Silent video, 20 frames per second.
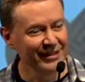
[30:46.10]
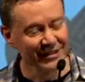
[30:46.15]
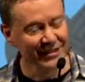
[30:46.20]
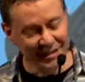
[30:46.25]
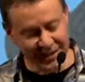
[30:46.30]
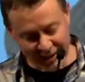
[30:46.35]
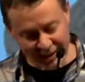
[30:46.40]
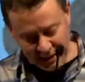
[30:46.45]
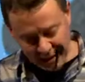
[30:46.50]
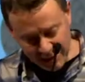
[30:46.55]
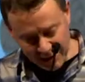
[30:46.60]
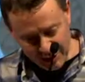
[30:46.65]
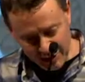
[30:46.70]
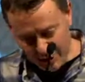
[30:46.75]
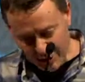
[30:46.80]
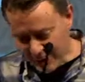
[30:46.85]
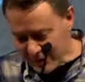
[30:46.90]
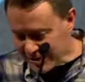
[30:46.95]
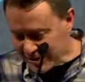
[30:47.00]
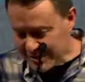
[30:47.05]
And he
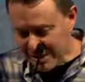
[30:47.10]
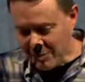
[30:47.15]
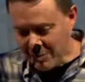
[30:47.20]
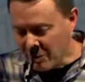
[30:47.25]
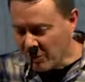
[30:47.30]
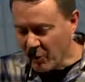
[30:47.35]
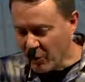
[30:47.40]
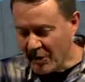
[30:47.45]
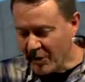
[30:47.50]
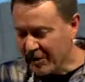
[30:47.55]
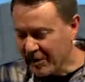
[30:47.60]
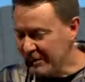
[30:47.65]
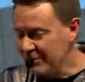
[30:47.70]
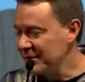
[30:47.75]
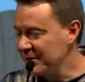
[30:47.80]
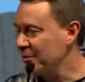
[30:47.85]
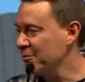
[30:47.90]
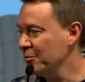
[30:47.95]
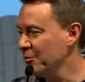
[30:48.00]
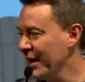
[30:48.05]
includes him and welcomes
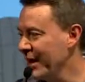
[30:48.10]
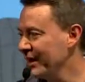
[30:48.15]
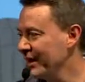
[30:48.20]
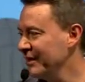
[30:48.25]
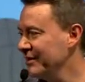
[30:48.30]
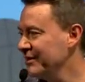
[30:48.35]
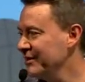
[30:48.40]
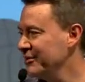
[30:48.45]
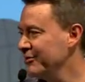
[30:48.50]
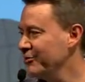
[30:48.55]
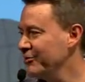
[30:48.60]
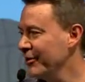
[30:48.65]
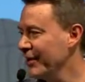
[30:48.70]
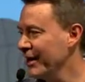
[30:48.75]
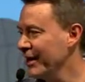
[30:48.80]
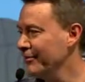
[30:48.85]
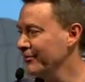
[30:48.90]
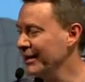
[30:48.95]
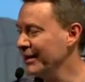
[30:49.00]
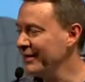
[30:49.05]
him back into the
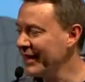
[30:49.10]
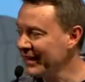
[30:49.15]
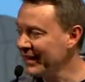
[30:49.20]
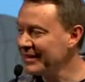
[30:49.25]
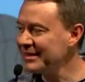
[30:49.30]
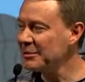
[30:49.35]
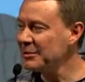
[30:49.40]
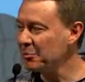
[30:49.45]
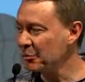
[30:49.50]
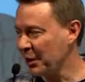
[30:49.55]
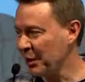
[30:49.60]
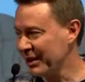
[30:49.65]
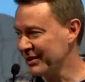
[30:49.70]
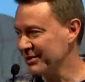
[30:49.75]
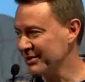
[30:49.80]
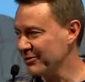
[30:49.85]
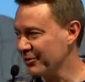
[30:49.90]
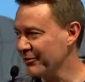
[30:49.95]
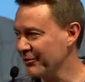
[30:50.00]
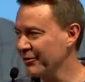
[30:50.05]
family. And that is a
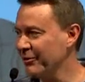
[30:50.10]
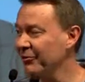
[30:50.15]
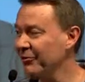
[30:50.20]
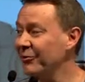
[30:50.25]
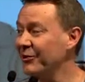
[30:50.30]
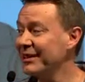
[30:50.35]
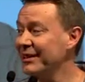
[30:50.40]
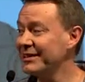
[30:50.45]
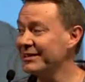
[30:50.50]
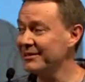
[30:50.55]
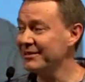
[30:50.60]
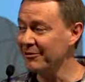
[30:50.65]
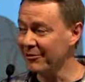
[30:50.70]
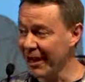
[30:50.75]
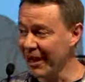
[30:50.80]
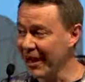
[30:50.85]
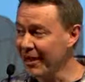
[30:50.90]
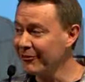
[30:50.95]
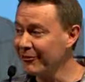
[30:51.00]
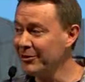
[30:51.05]
picture of the feast of
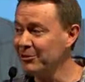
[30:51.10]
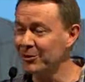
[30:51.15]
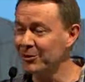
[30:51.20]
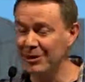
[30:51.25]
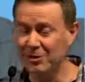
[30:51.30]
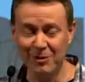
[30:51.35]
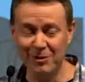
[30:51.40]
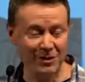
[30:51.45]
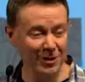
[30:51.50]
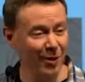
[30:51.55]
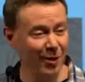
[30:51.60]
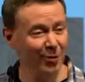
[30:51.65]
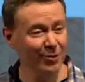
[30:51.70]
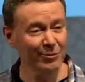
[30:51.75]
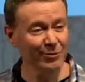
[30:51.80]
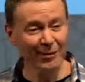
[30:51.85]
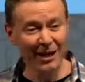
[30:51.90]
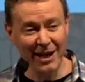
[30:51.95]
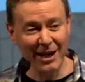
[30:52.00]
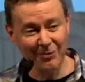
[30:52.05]
heaven, which we're told
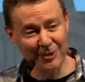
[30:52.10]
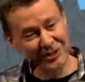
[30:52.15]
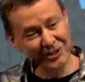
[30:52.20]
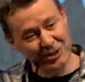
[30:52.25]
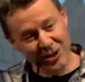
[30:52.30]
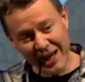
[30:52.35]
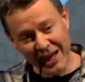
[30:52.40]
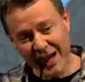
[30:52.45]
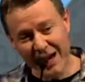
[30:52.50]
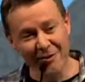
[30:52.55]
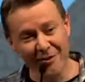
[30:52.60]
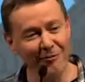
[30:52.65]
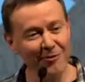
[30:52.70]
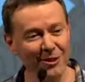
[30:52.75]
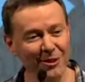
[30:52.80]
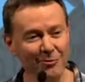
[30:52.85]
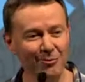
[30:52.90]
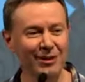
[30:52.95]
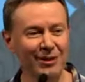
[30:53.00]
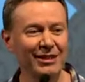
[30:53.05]
about, which
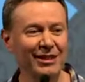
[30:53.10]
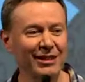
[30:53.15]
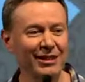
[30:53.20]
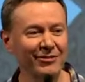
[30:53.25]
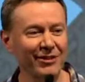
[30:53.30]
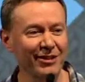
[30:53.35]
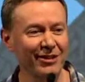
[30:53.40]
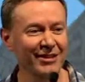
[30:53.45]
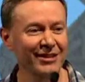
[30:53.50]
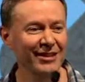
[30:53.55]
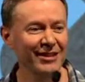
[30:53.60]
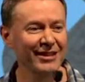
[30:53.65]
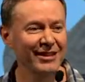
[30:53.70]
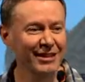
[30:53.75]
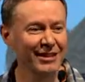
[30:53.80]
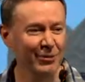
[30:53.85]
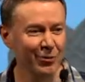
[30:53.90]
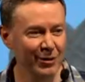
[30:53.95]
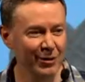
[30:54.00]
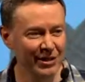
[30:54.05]
every believer
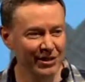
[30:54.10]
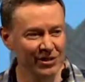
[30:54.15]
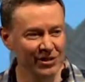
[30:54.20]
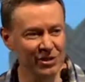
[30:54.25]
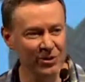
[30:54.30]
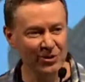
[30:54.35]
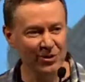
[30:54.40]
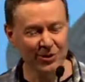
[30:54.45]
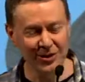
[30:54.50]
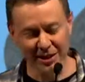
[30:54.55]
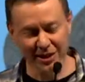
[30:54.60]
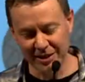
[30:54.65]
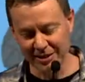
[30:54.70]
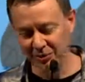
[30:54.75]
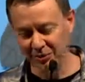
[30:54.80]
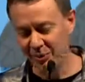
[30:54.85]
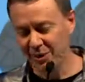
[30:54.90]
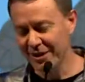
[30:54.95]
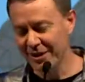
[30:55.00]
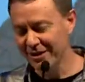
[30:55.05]
will enjoy
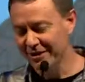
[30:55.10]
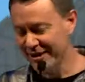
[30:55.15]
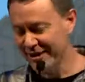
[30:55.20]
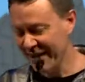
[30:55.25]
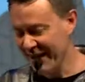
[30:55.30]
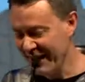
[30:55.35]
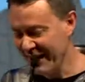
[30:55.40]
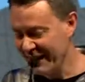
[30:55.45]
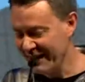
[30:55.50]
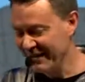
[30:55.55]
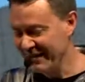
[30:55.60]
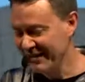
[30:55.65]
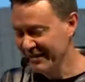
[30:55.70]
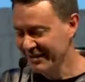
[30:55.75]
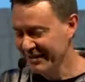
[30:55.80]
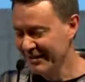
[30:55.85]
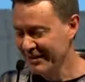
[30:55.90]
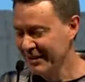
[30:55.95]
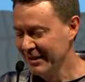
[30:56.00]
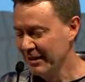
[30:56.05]
one day
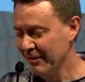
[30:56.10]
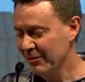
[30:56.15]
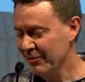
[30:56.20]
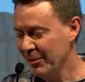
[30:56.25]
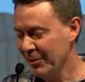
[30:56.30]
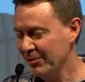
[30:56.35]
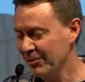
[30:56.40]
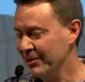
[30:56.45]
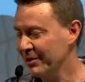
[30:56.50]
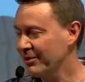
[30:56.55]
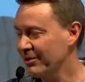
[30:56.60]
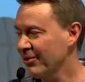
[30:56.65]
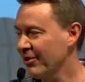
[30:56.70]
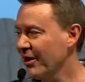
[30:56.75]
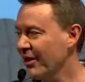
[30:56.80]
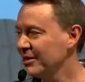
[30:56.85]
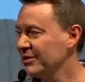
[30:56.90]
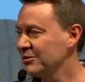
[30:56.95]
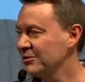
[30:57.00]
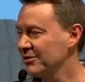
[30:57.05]
following
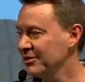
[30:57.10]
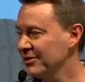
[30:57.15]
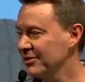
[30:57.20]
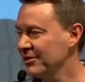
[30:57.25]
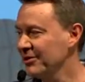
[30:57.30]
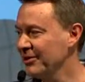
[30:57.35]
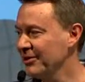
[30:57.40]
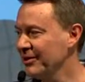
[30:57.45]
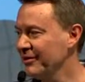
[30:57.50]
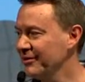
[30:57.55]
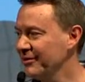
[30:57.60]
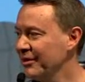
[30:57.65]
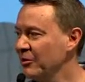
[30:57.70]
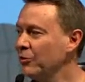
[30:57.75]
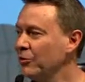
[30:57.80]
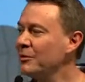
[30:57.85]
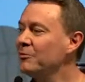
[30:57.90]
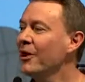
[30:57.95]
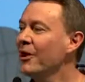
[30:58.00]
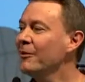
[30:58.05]
Christ's return. That
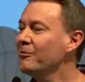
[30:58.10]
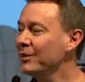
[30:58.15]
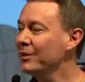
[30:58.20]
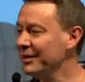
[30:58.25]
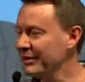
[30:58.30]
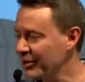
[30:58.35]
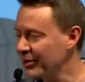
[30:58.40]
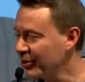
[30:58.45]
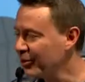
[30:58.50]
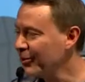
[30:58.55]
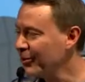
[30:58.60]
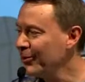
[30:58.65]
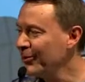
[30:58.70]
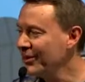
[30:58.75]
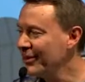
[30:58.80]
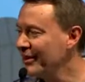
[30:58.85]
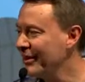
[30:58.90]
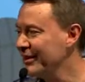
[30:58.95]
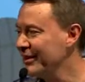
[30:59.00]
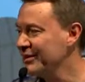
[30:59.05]
we might be
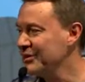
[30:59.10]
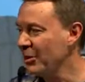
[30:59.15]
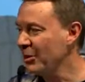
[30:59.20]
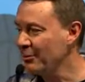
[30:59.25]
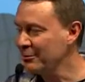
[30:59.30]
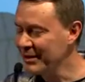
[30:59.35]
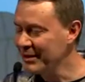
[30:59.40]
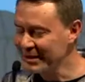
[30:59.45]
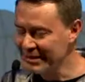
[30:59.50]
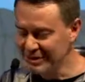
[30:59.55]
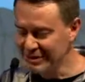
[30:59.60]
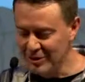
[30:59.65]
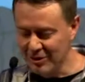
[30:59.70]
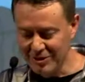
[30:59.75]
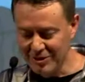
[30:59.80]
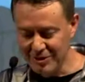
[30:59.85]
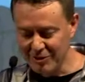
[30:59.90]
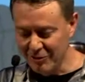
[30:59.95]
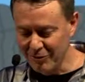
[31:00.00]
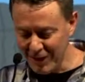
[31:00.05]
included and adopted in
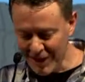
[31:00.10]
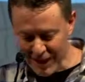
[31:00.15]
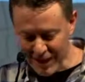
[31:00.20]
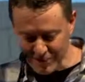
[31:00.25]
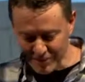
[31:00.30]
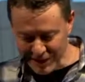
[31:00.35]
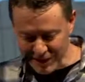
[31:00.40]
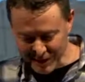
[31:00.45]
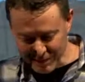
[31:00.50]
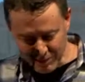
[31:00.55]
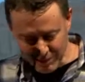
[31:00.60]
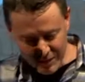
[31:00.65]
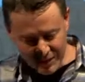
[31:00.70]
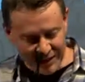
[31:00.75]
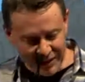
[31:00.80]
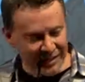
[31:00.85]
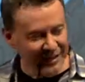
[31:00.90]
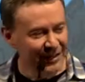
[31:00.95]
God's family and be